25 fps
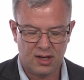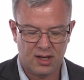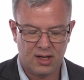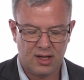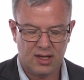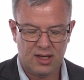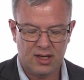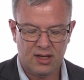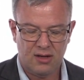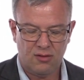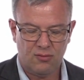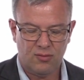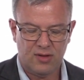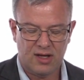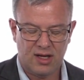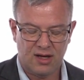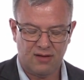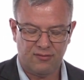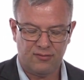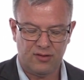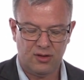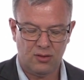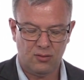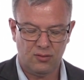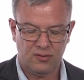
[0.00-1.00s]
Here we
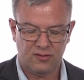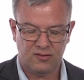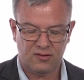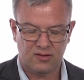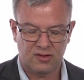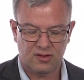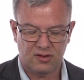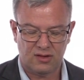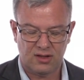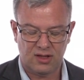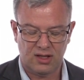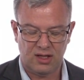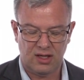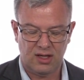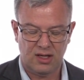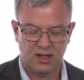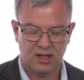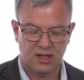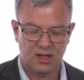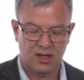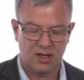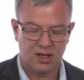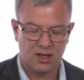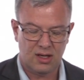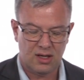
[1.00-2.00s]
have used the
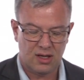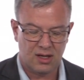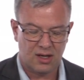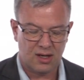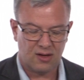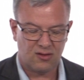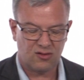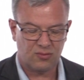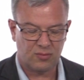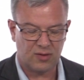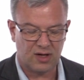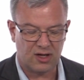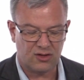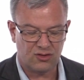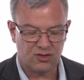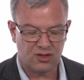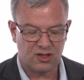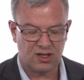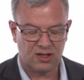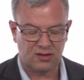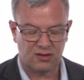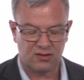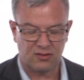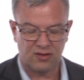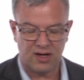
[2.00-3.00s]
expression
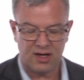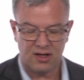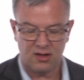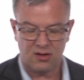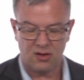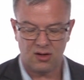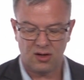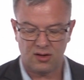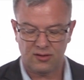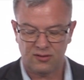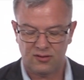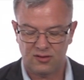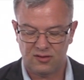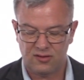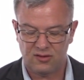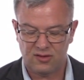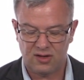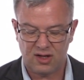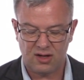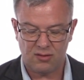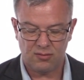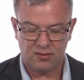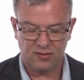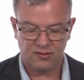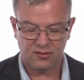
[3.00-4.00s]
that the rate constant is
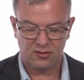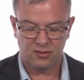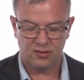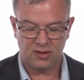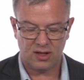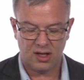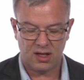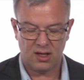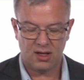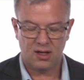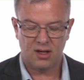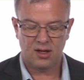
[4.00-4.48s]
equals to the